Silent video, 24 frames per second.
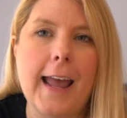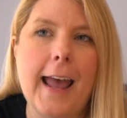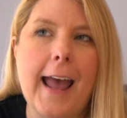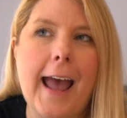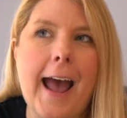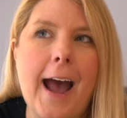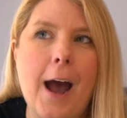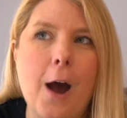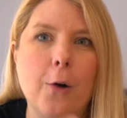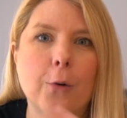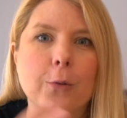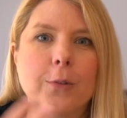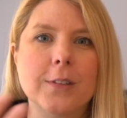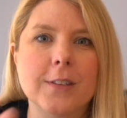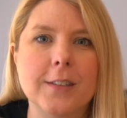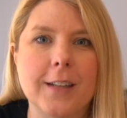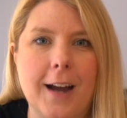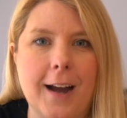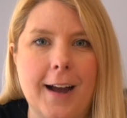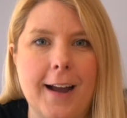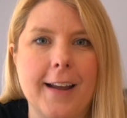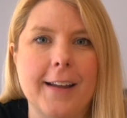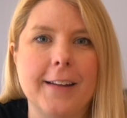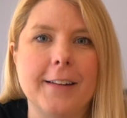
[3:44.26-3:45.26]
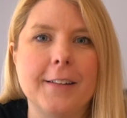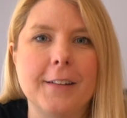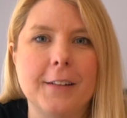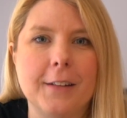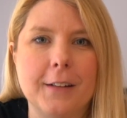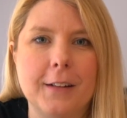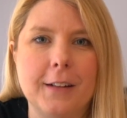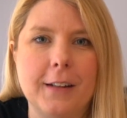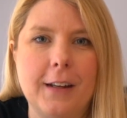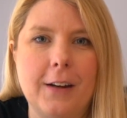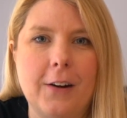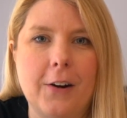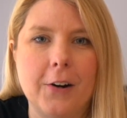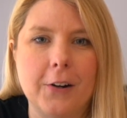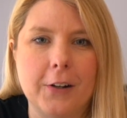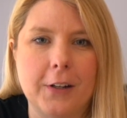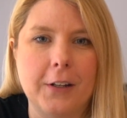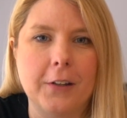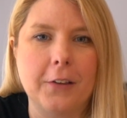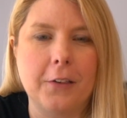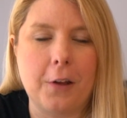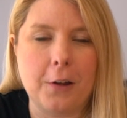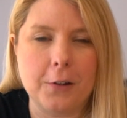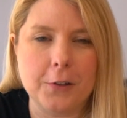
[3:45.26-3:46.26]
outside
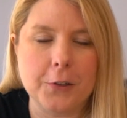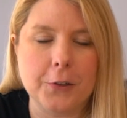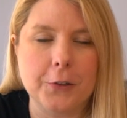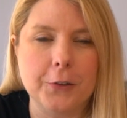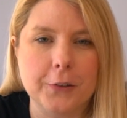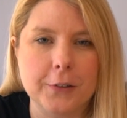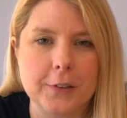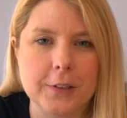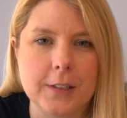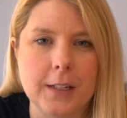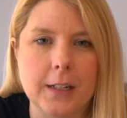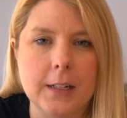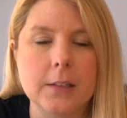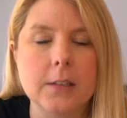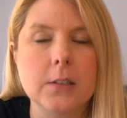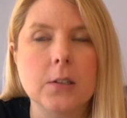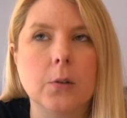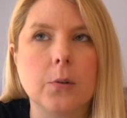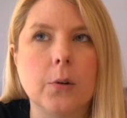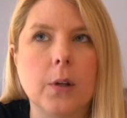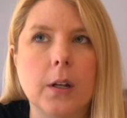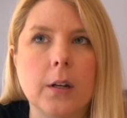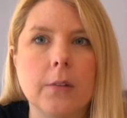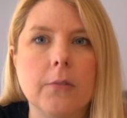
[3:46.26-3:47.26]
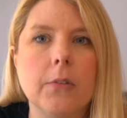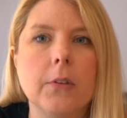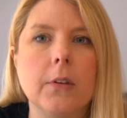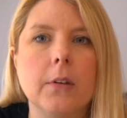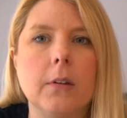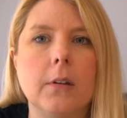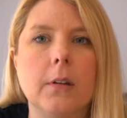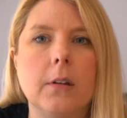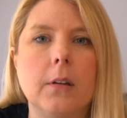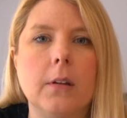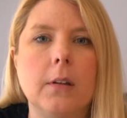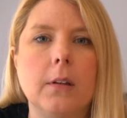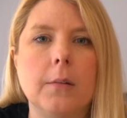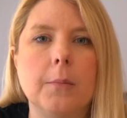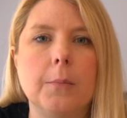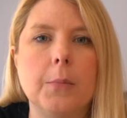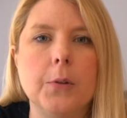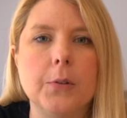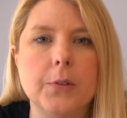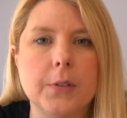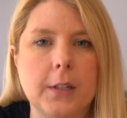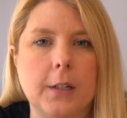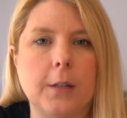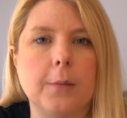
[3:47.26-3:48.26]
archaeological sites. So none of the
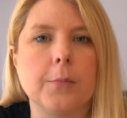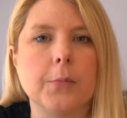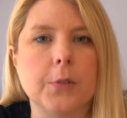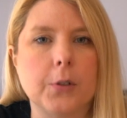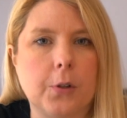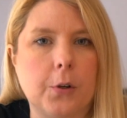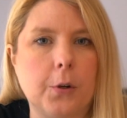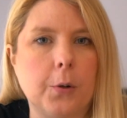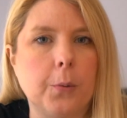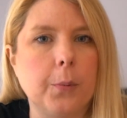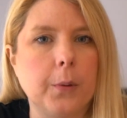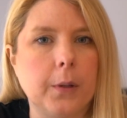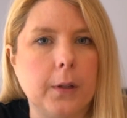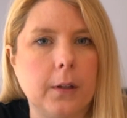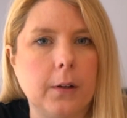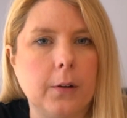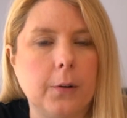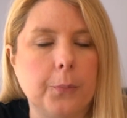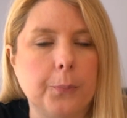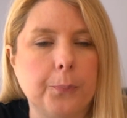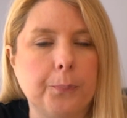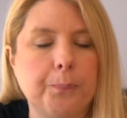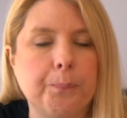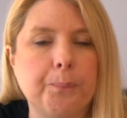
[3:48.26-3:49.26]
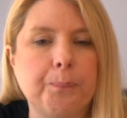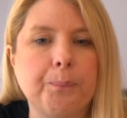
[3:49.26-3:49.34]
museums are open though.